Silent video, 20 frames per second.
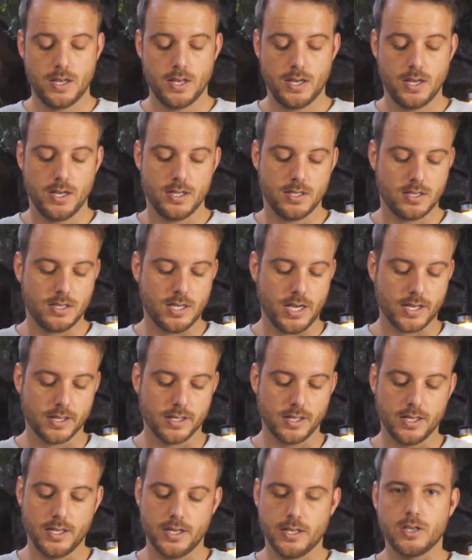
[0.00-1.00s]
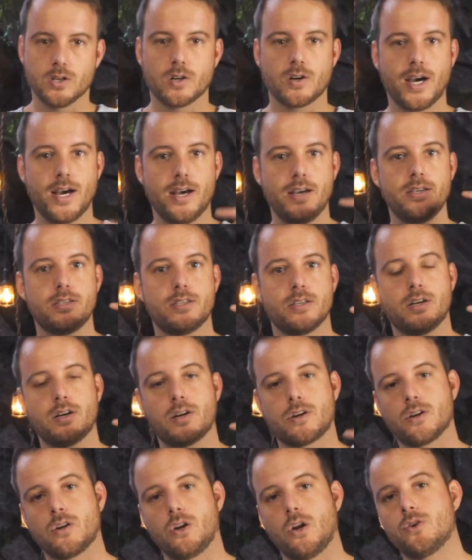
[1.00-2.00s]
And secondly, your eyes
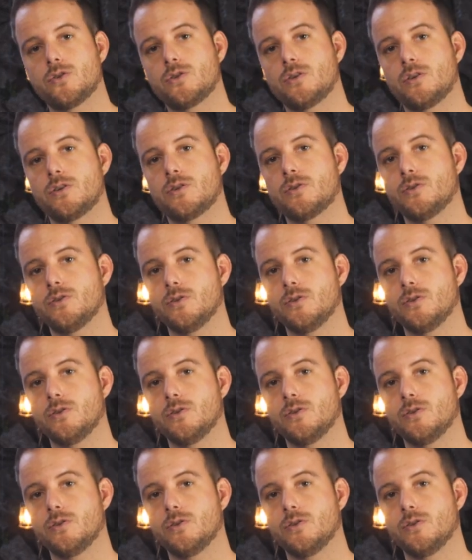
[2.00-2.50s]
are closer